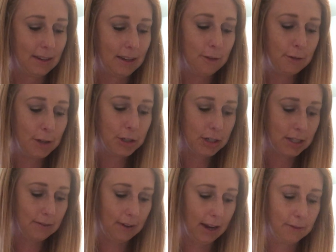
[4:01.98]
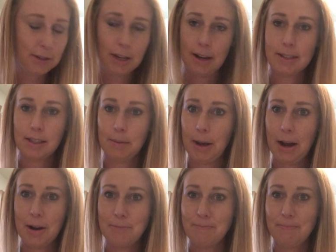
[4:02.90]
Ephesians 5 talks
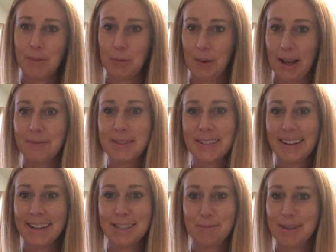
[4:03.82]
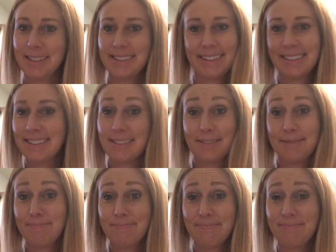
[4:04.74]
about the wives and husbands, and it's a
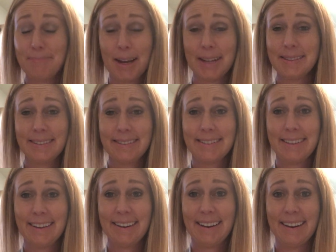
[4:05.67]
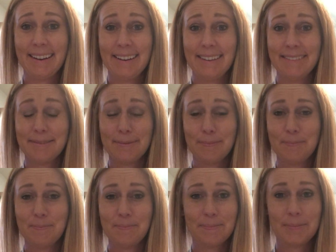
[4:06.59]
passage that I
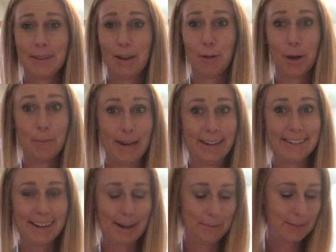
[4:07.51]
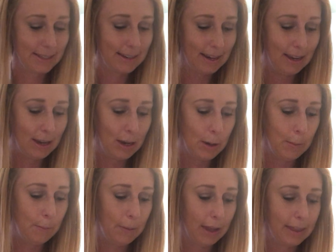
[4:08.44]
have read many times,
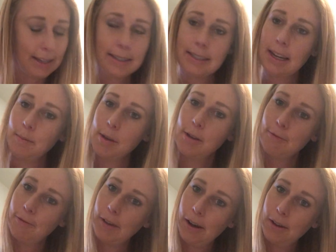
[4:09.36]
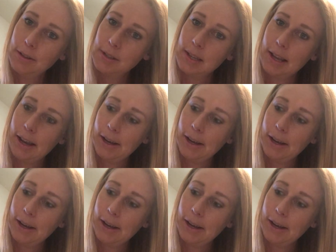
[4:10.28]
but this time it felt